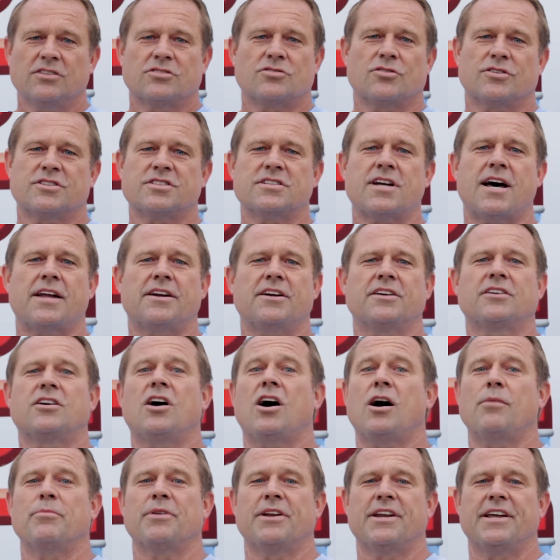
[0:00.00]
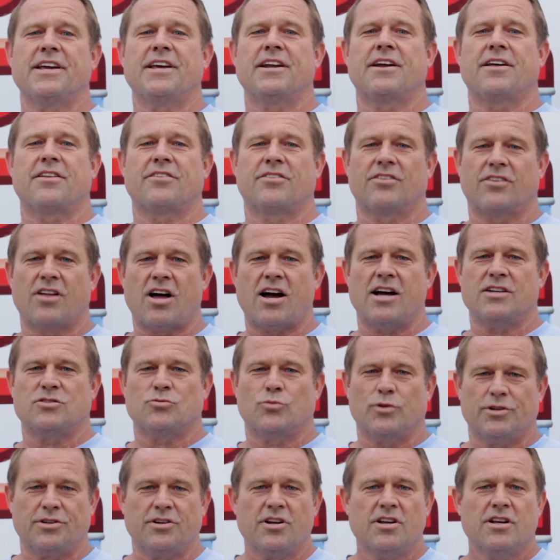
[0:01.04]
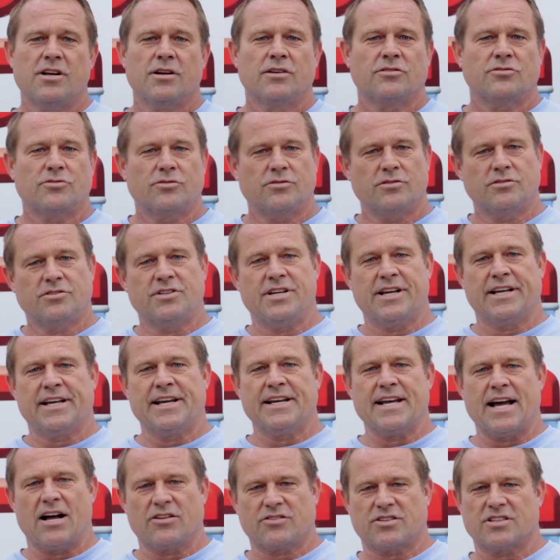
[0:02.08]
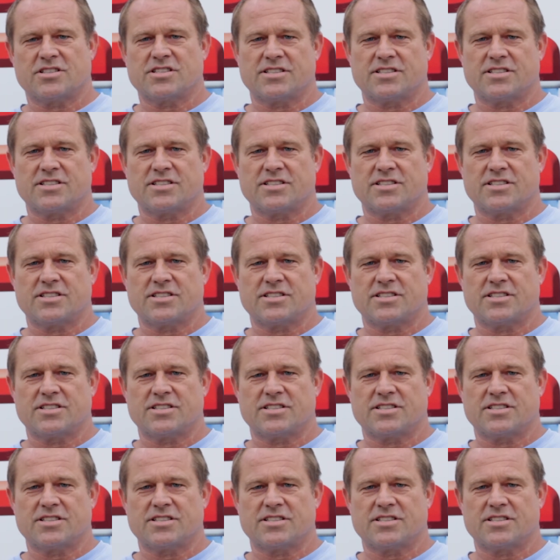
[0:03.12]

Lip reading: So it's not uncommon to hit other lines when digging out the